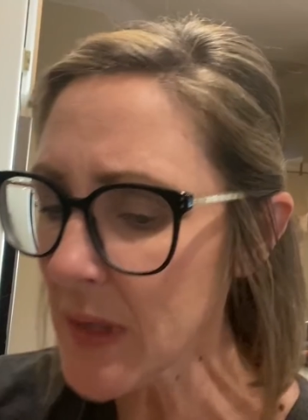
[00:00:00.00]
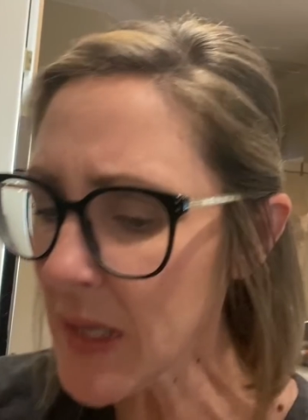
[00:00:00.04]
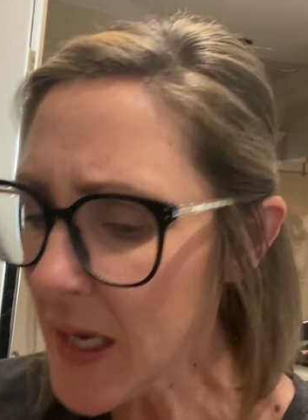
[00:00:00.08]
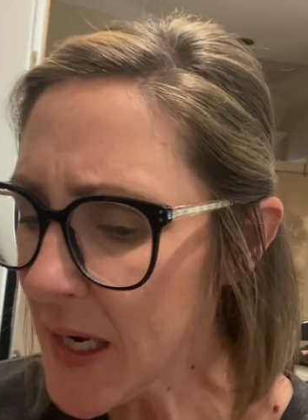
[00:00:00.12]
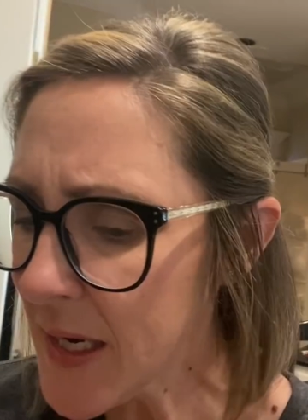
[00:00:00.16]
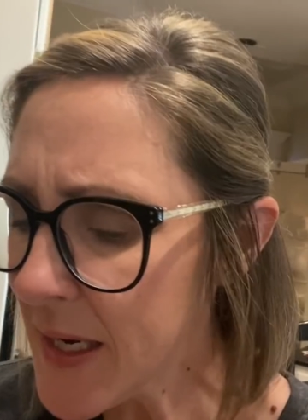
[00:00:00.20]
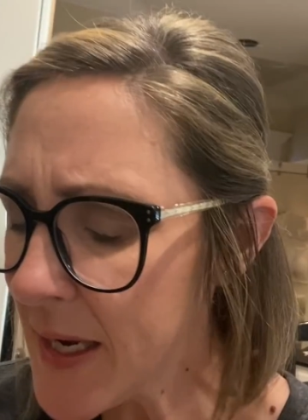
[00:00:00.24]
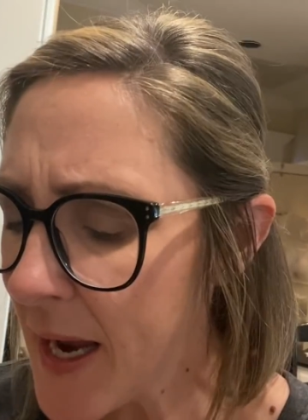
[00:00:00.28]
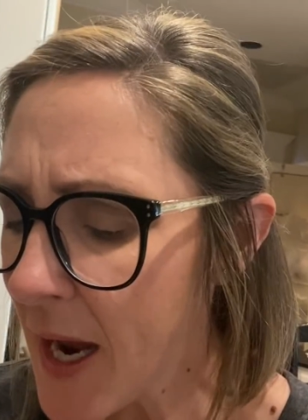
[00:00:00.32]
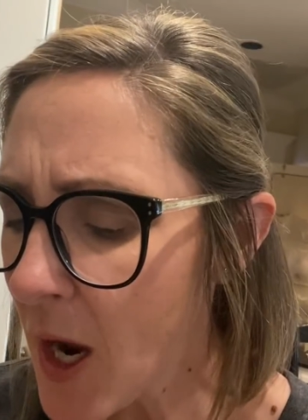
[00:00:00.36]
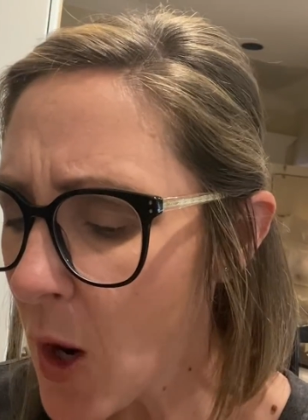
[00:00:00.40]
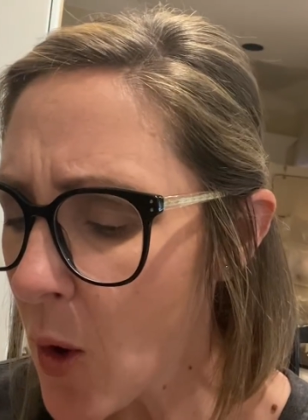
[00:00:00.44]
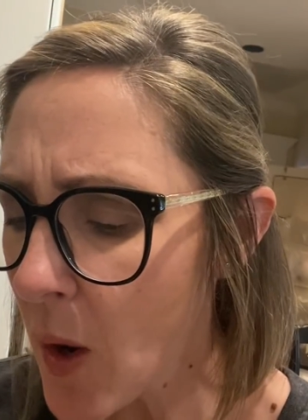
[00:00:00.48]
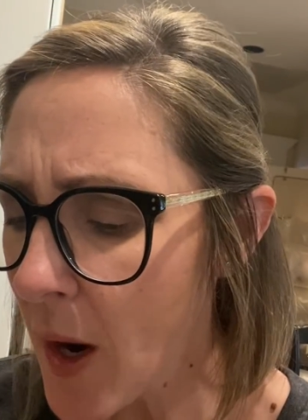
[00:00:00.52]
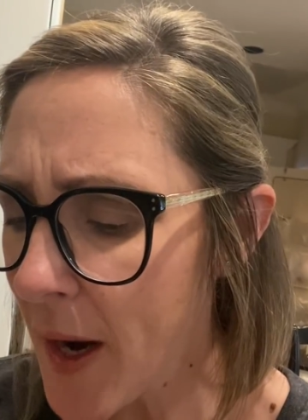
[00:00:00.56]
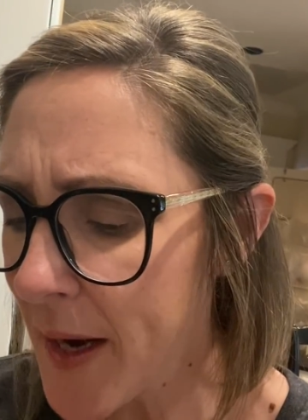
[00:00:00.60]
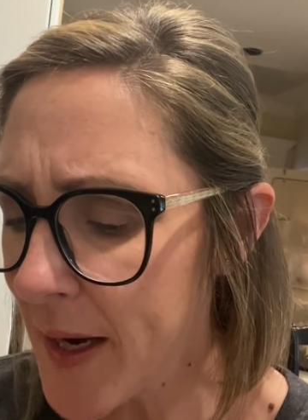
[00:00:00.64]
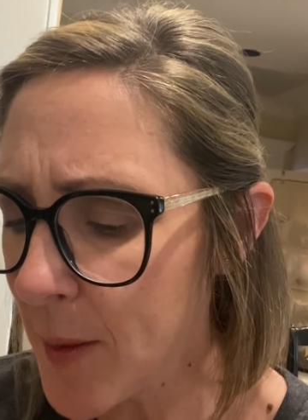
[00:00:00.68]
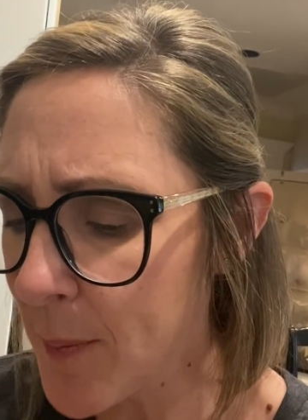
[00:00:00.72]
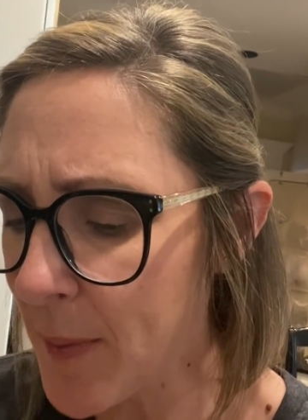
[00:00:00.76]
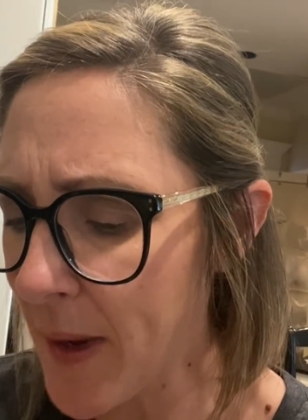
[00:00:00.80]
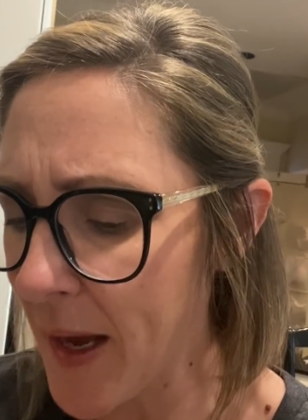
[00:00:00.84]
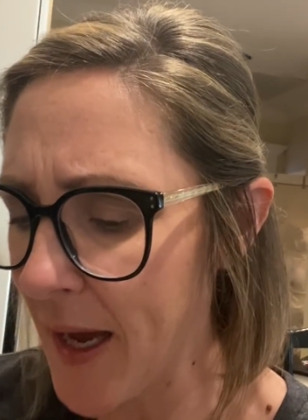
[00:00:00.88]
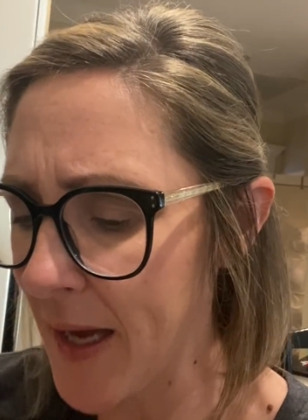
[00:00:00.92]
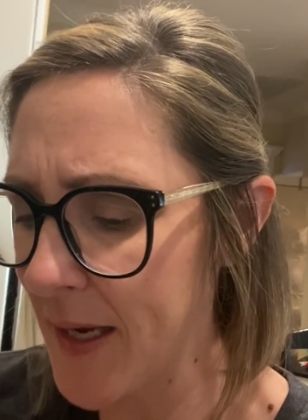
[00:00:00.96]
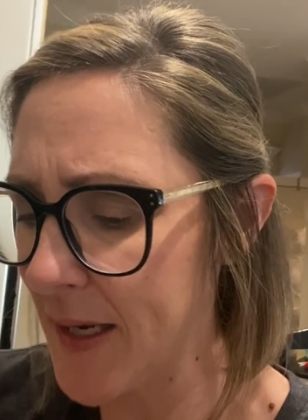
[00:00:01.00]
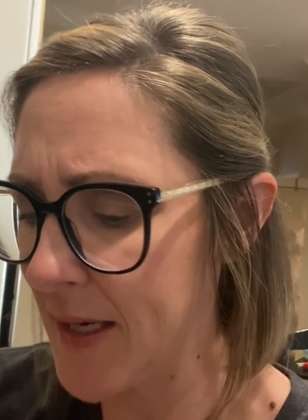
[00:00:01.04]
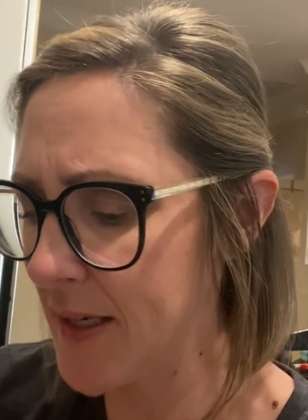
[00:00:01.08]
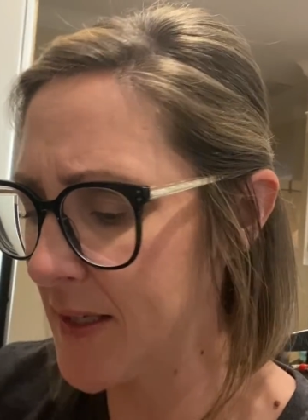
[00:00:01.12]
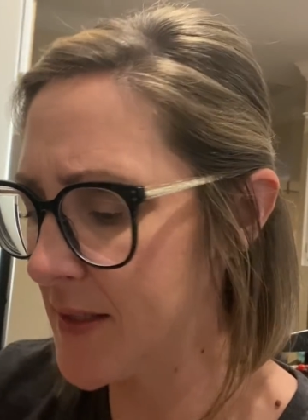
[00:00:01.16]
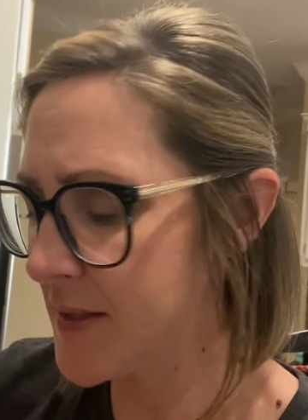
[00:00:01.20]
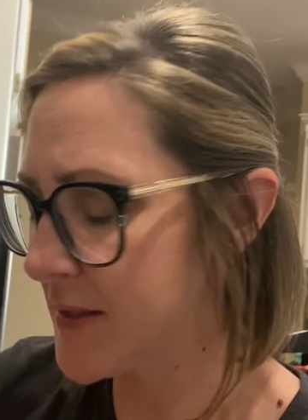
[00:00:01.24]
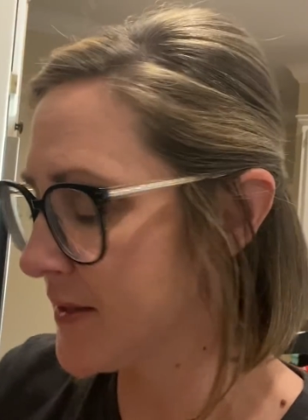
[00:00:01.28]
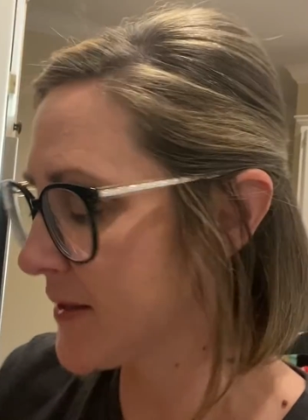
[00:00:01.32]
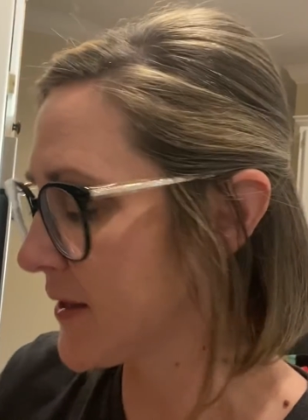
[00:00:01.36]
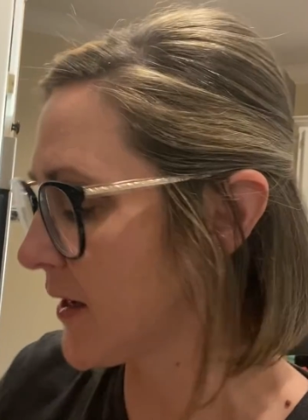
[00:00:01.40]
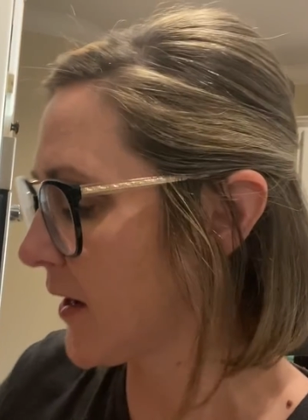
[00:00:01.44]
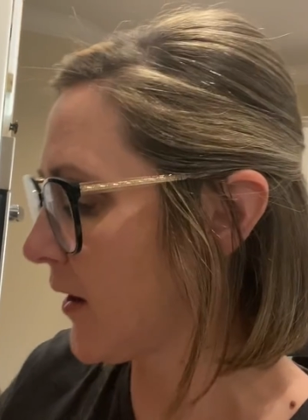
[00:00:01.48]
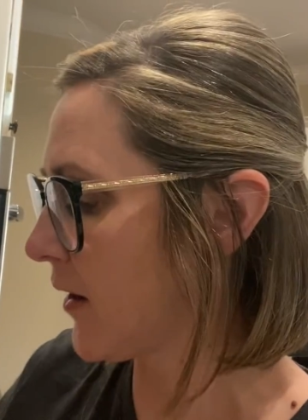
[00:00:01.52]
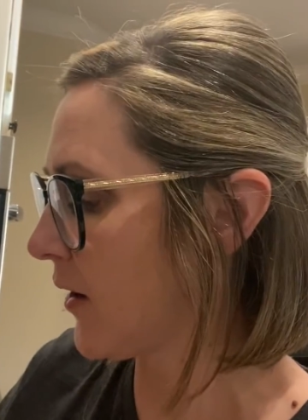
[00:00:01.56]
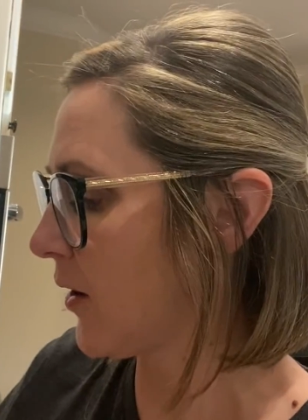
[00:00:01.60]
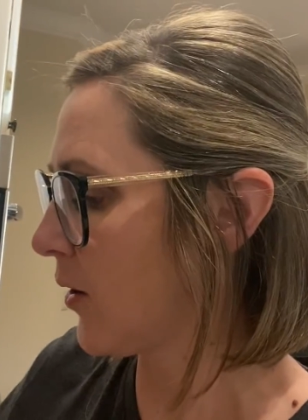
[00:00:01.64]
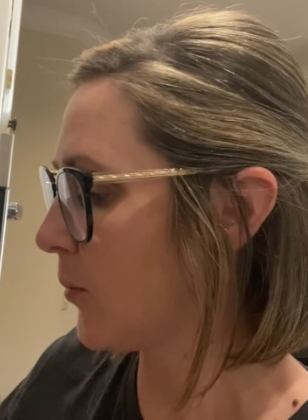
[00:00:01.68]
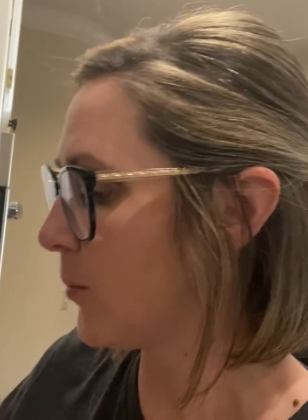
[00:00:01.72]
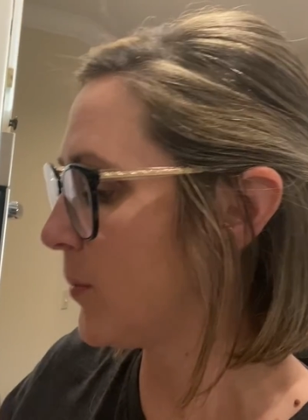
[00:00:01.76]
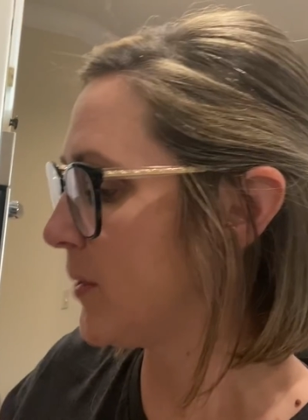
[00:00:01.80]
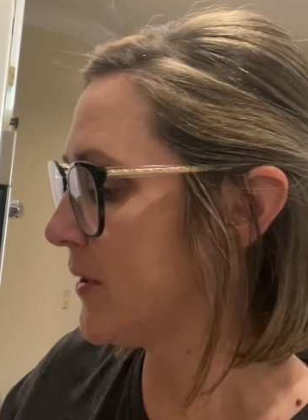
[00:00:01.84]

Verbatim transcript: And now I am adding some